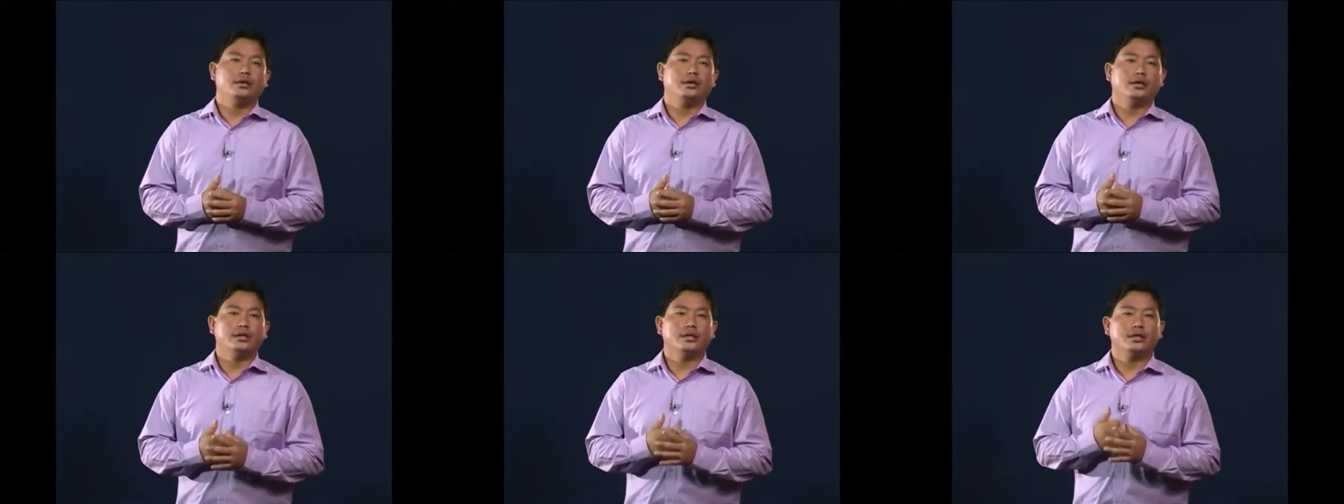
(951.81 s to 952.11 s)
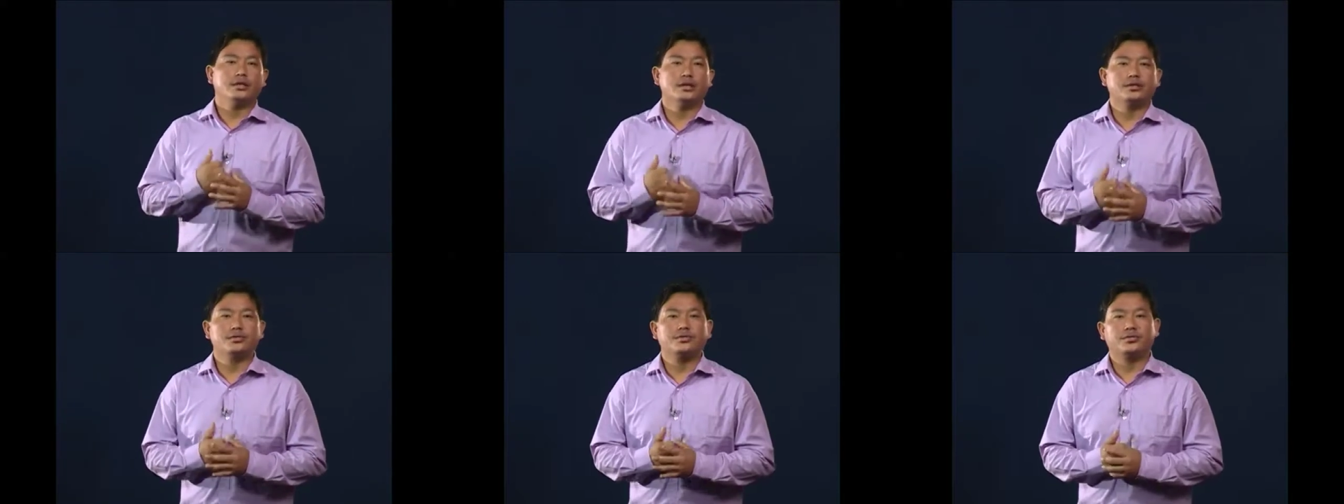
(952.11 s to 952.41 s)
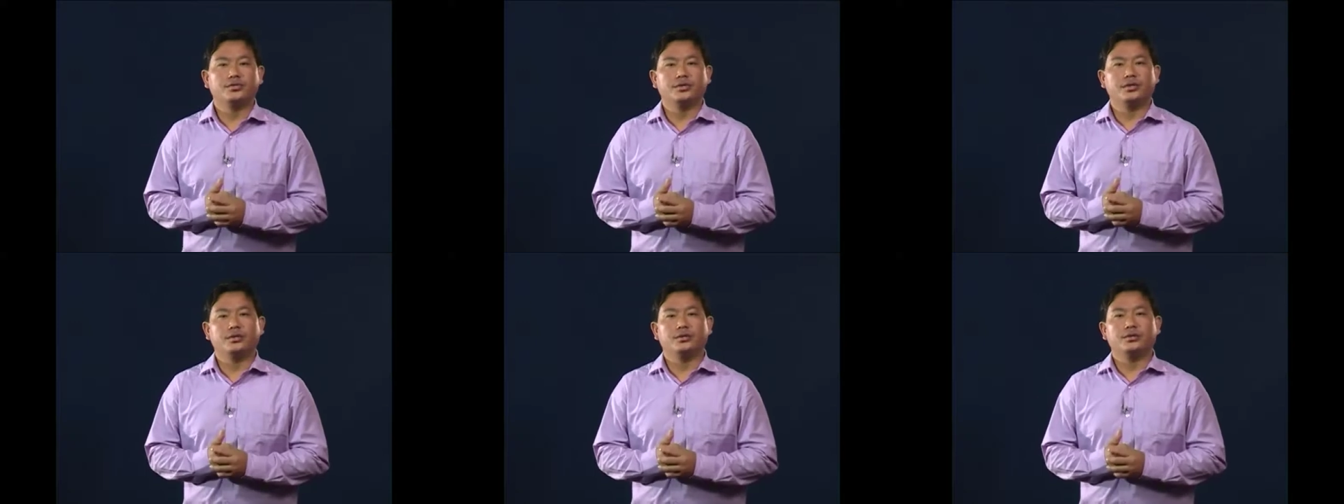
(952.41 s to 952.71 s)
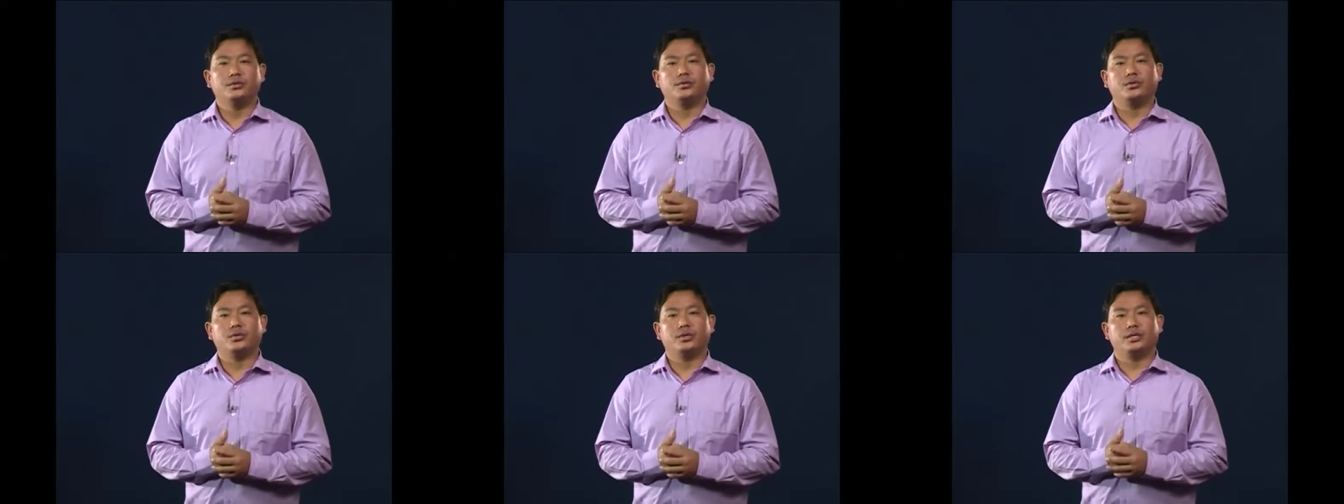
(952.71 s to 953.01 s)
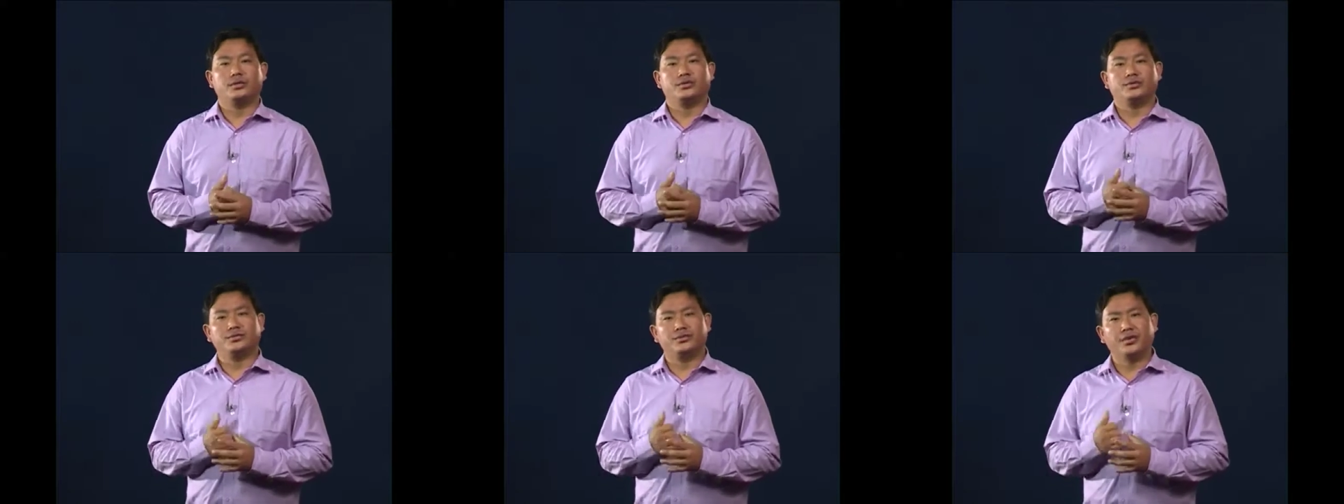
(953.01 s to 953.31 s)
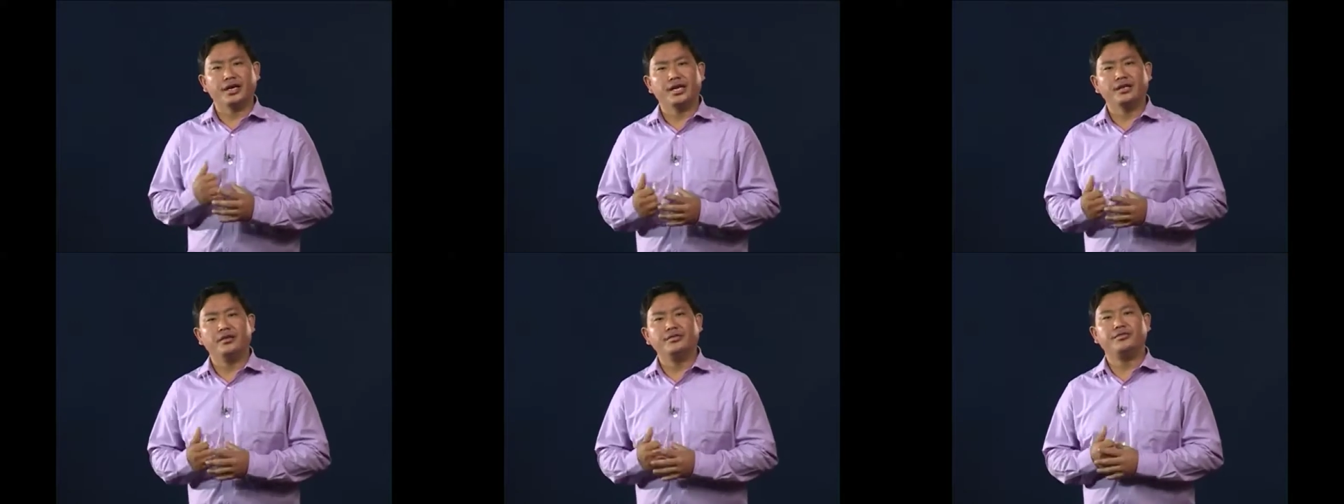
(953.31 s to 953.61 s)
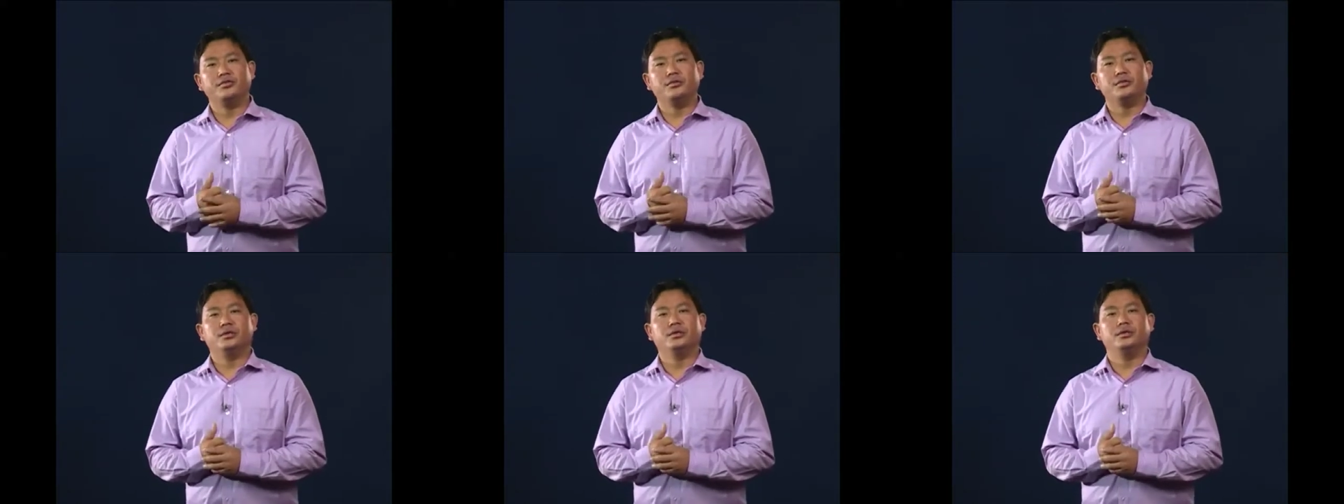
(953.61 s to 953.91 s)
in the country with a trained
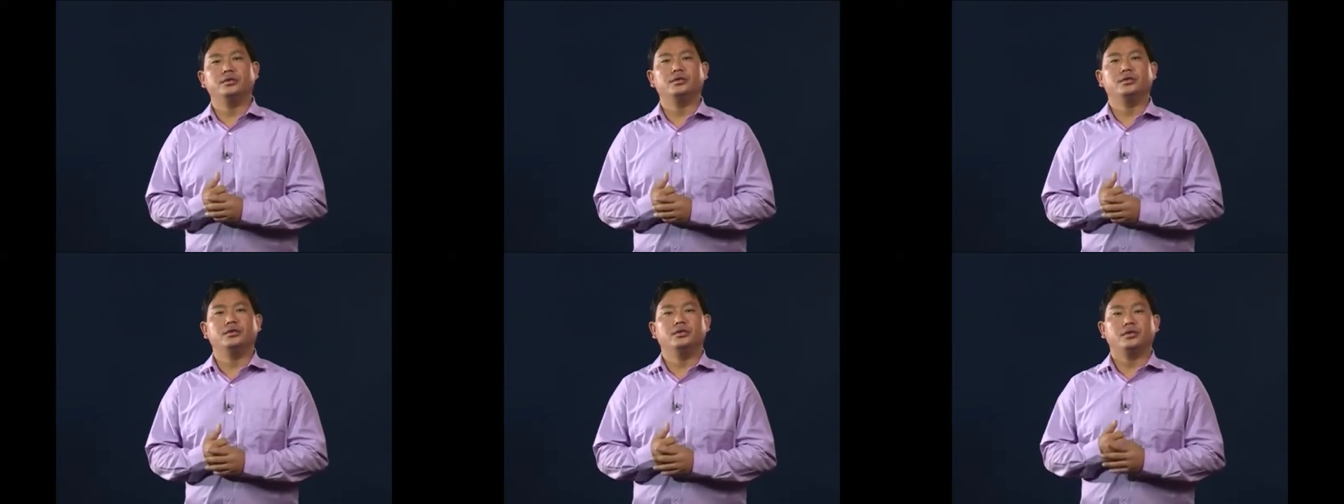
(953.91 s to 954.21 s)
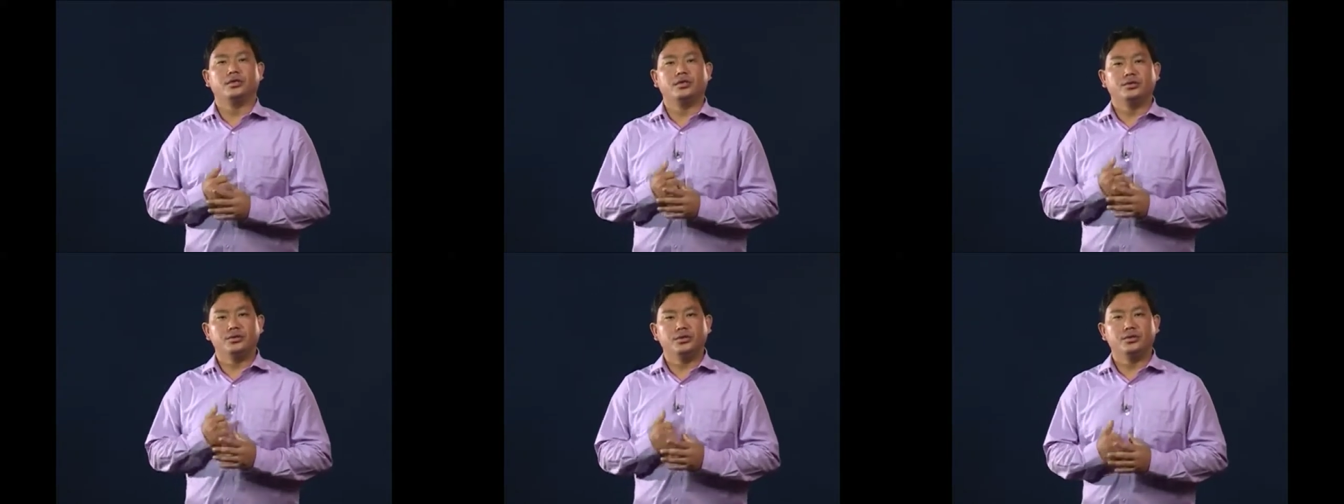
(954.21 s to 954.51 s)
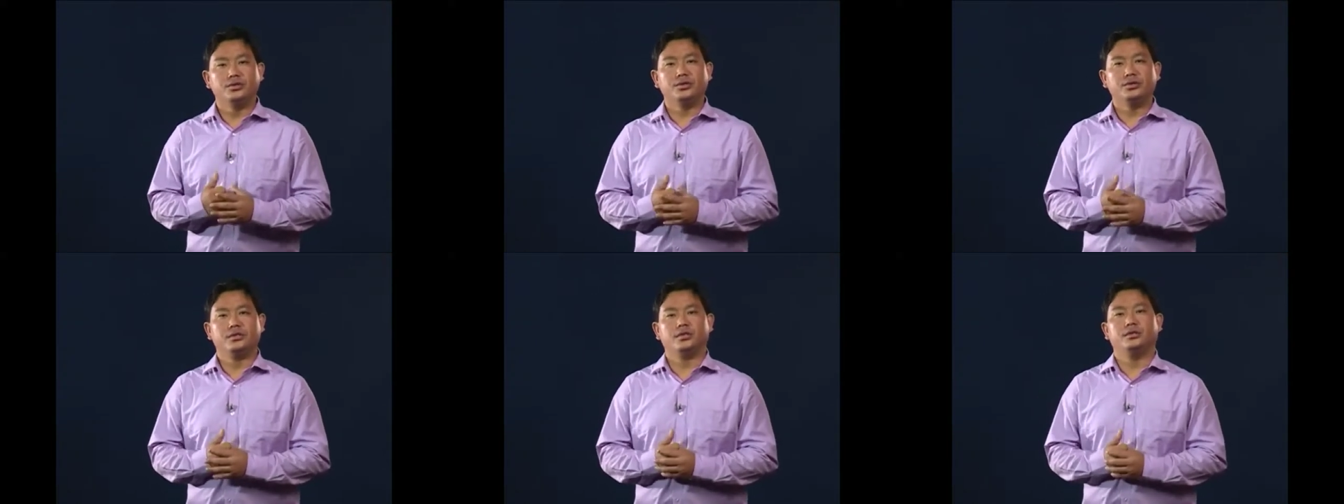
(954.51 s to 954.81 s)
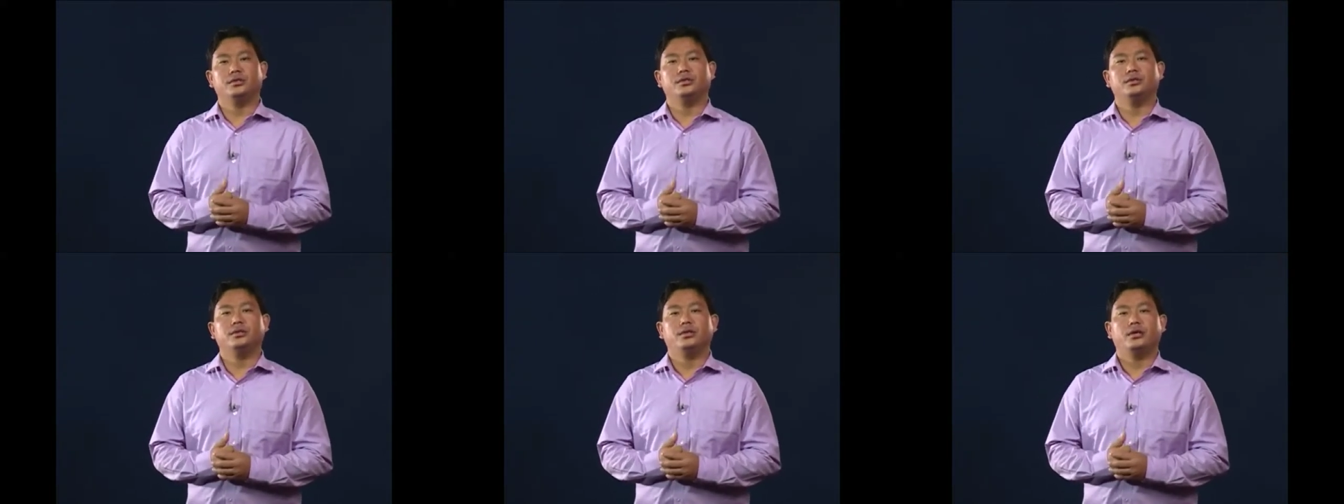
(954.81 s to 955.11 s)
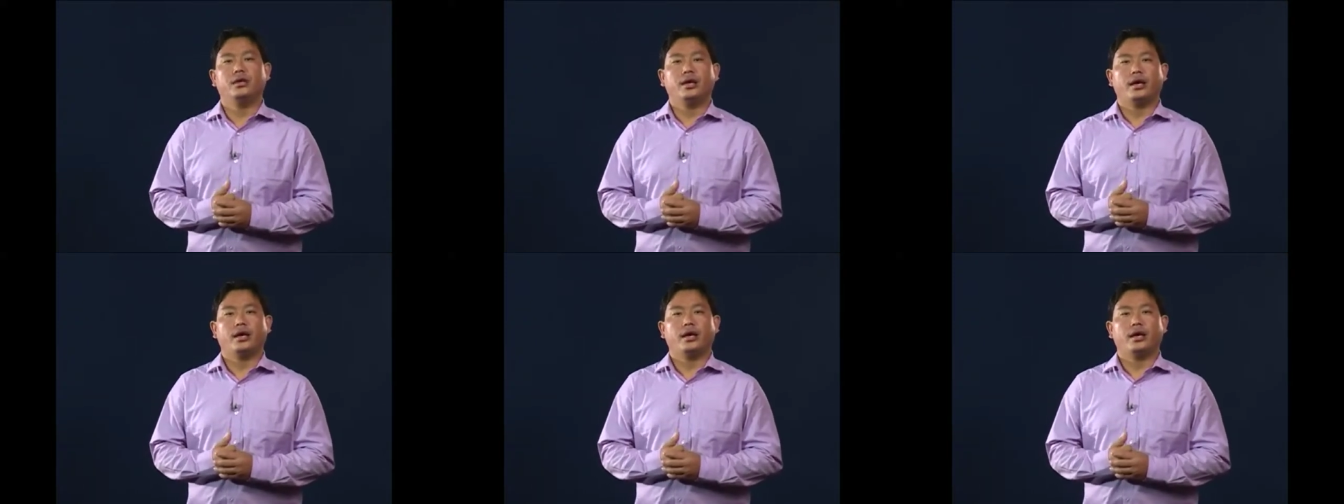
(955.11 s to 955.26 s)
female community